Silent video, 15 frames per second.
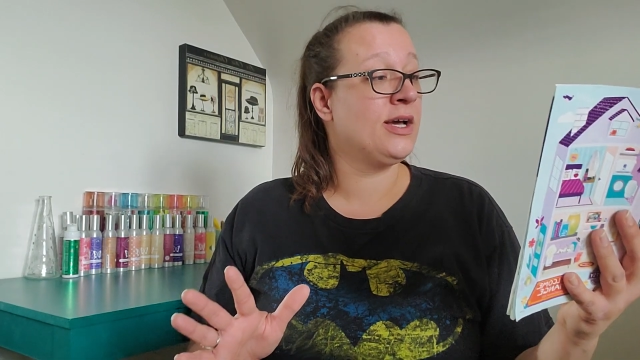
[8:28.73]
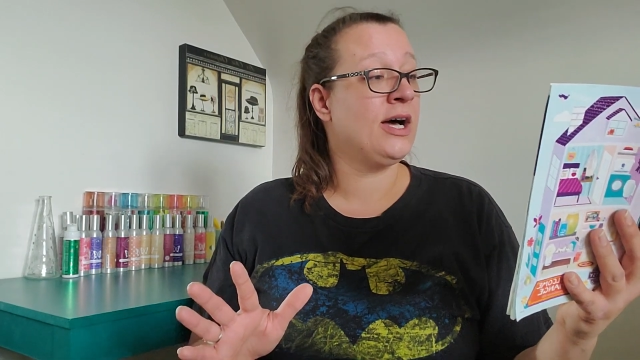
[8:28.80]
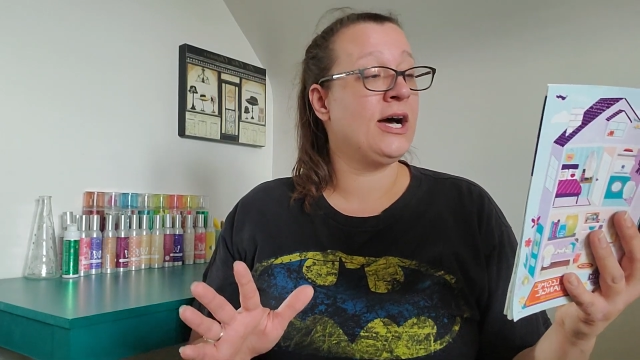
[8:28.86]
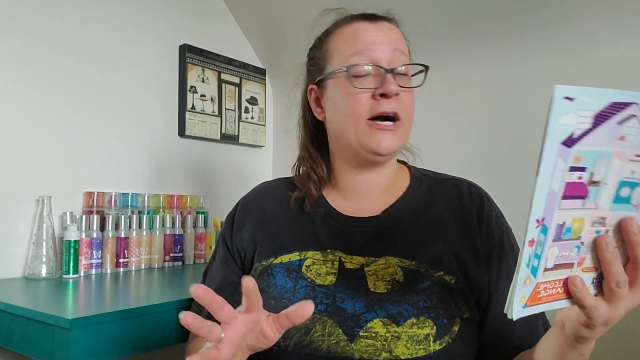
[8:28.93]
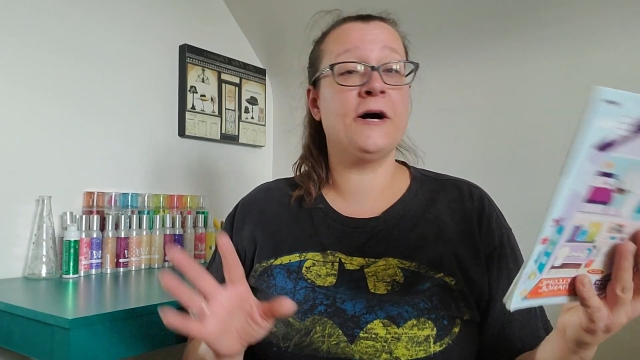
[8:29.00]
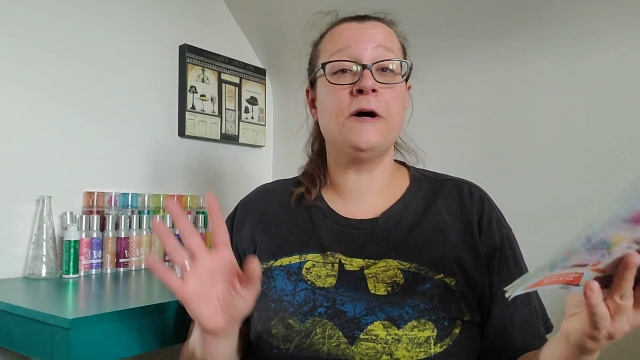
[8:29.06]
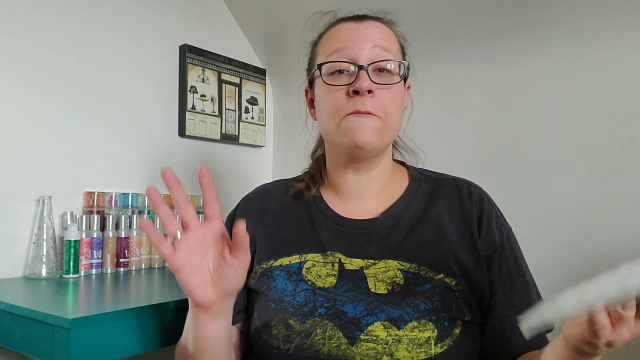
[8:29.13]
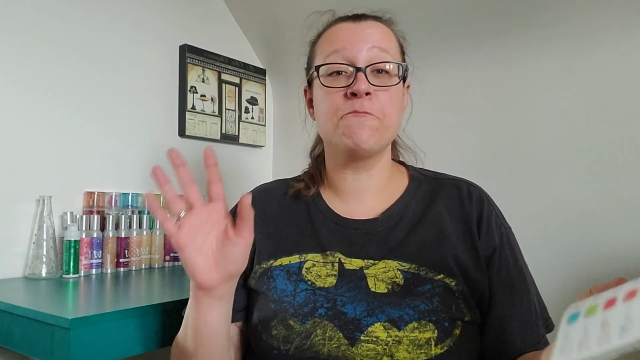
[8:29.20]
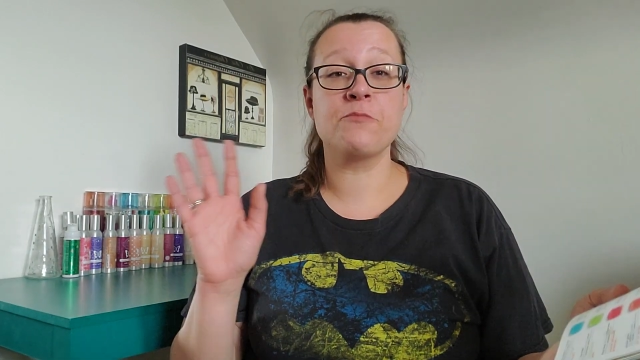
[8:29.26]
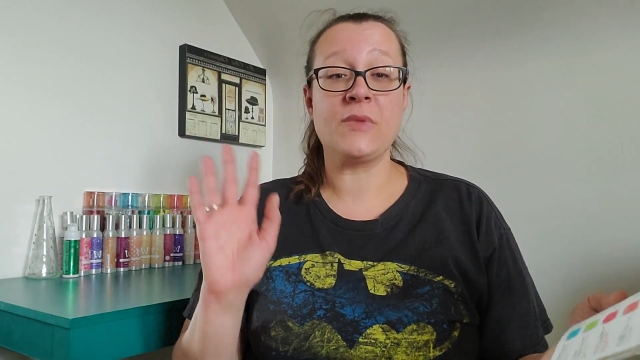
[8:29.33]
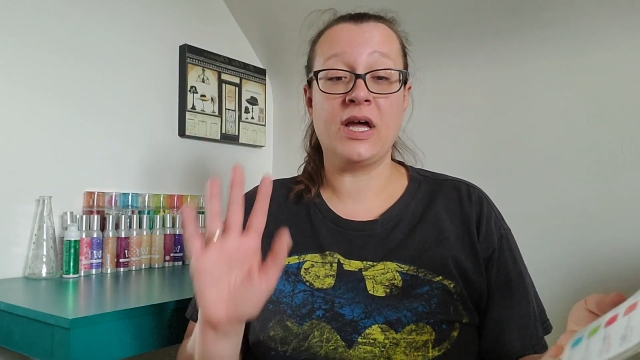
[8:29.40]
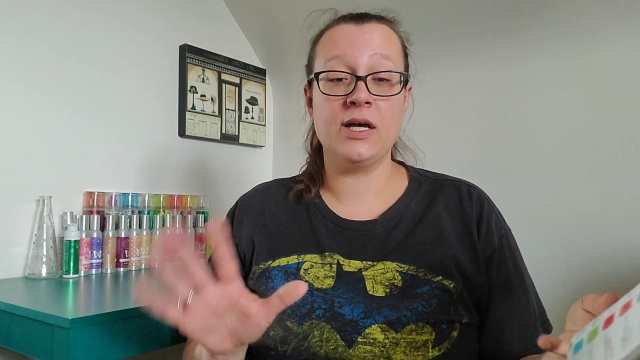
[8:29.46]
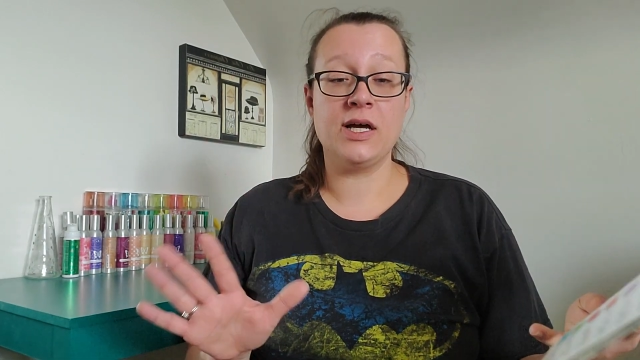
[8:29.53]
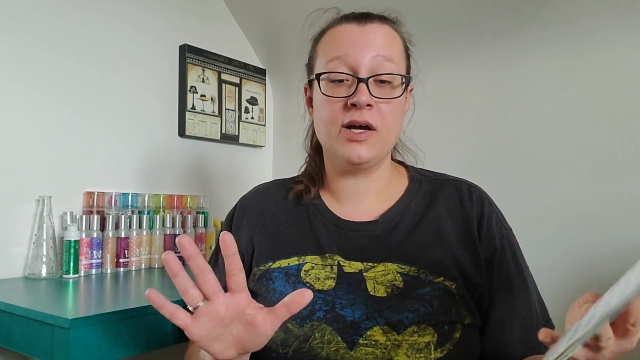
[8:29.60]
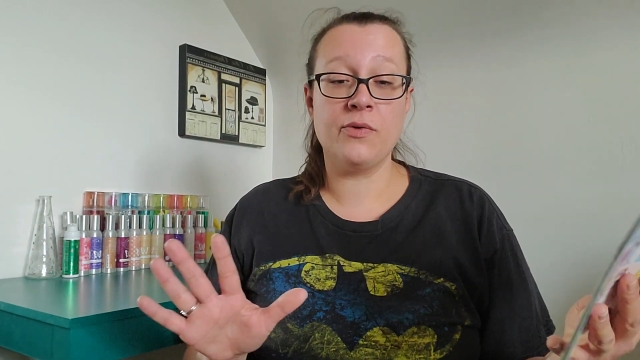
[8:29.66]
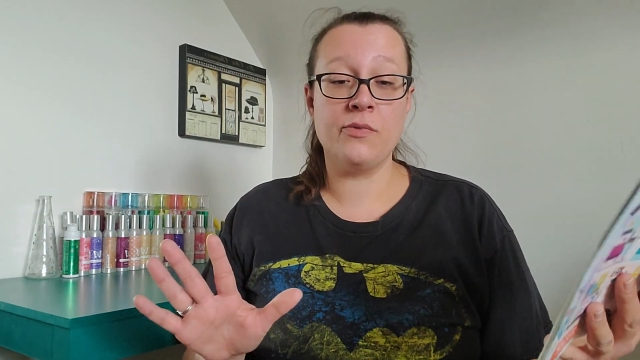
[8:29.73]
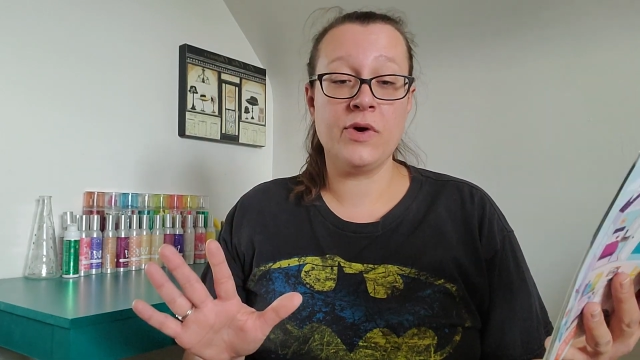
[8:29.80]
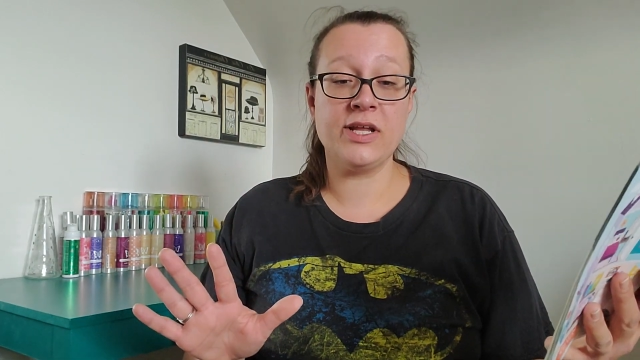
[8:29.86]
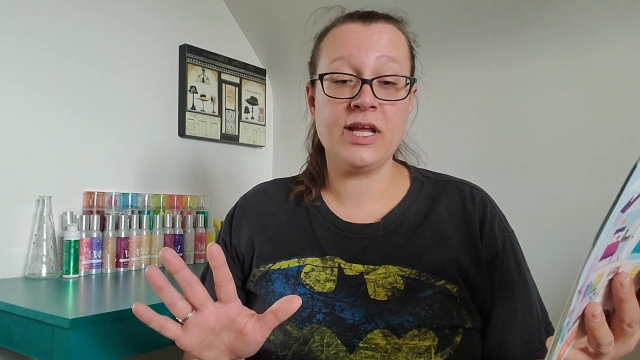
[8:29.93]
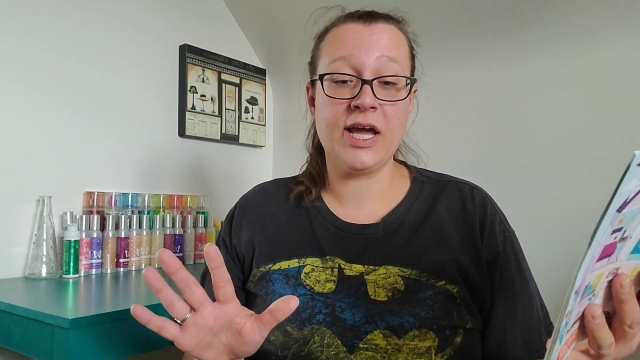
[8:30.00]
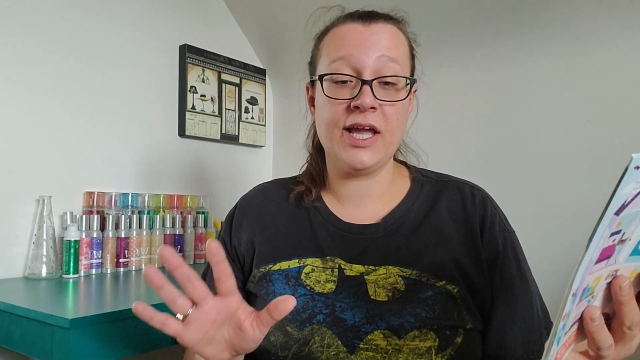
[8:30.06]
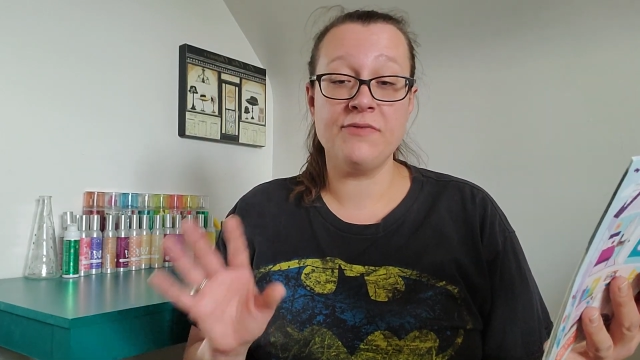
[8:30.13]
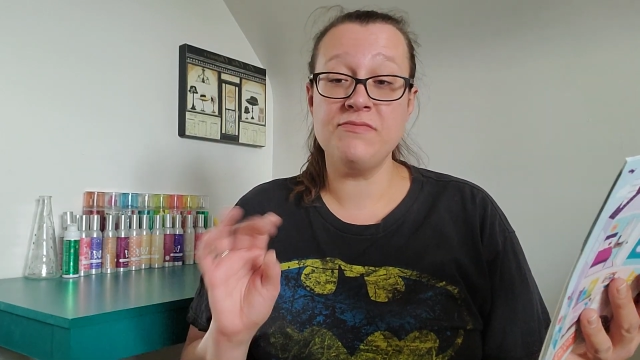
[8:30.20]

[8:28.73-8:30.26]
Um, one I've